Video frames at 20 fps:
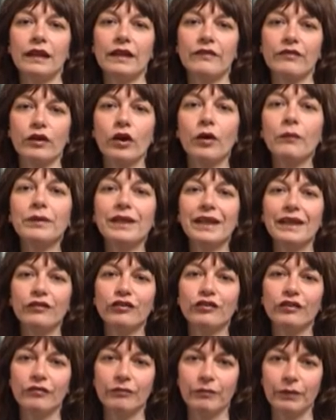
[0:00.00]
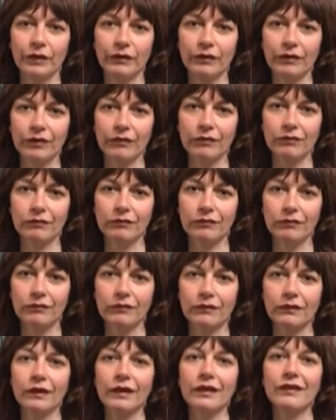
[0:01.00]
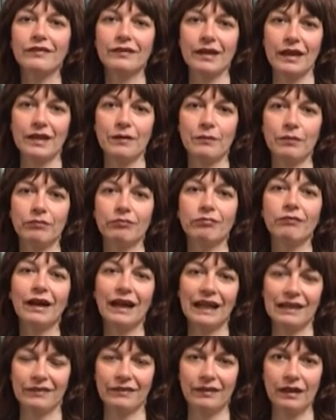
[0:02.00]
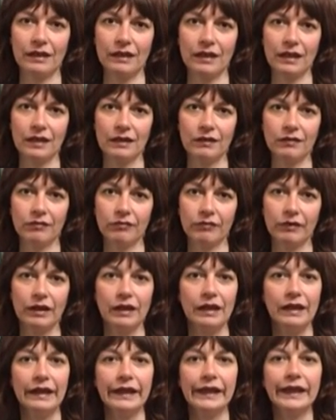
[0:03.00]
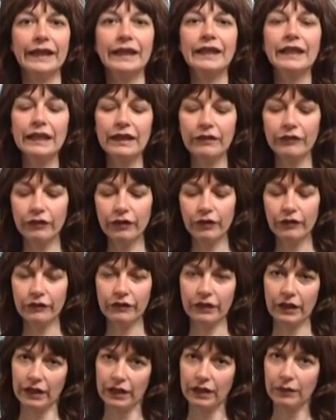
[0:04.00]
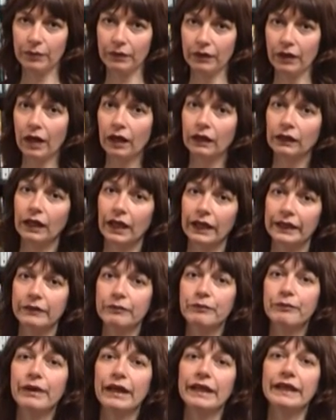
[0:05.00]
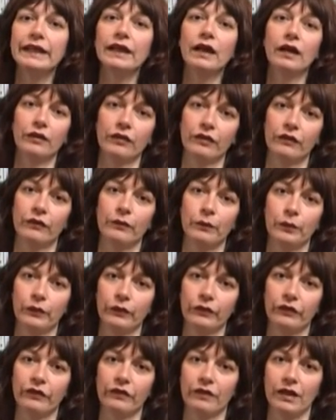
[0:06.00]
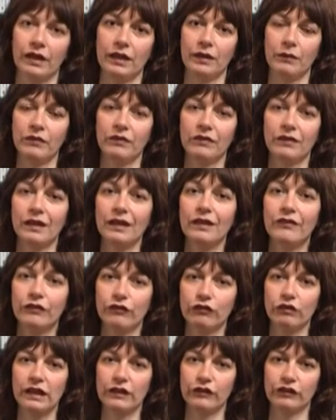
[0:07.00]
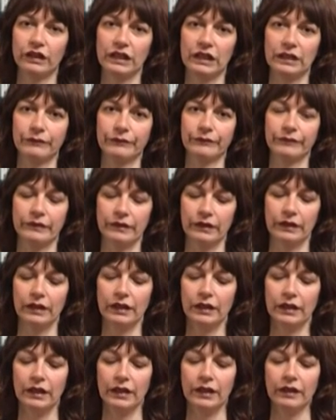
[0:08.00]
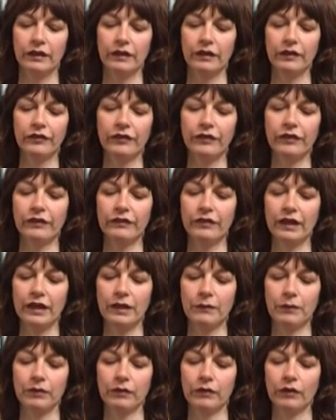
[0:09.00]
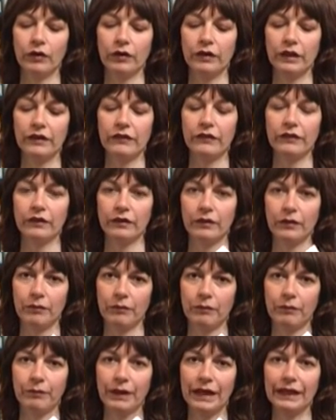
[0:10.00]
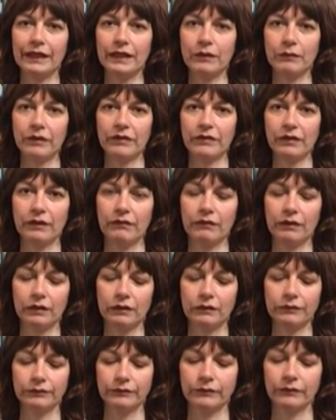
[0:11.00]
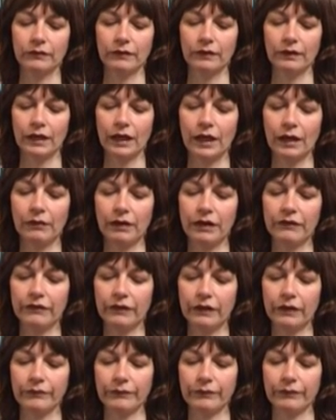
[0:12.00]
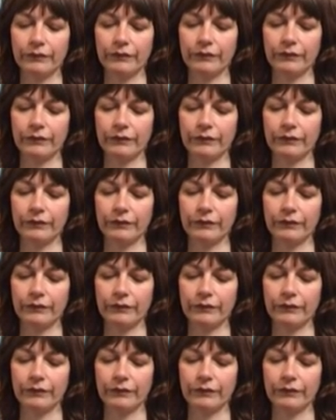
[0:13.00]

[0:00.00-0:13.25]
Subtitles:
It's a combination of both tape and technique. Kinesiotape, unlike many other sports tapes, is stretchy. This is the tape on its backing material. However,